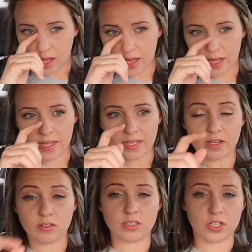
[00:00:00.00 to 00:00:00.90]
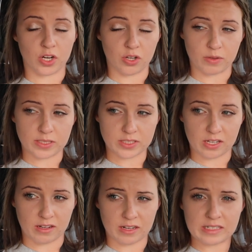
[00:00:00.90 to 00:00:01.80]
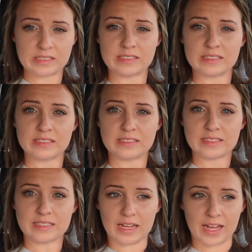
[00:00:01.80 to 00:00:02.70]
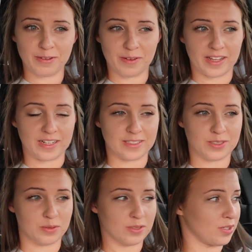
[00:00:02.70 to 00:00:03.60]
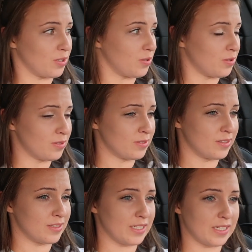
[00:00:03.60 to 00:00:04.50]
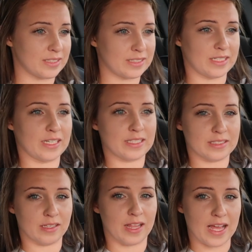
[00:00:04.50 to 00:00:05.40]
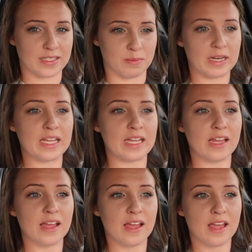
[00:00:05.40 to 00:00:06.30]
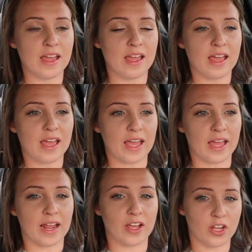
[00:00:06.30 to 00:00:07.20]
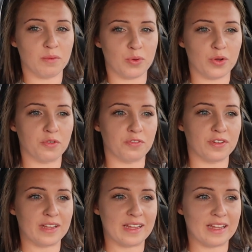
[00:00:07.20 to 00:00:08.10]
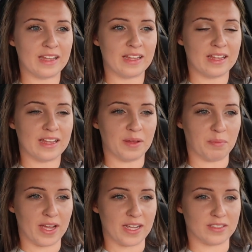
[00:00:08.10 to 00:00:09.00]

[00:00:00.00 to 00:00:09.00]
I killed a turtle with this car. I ran into a turtle. Didn't see it until last minute, and I couldn't move. My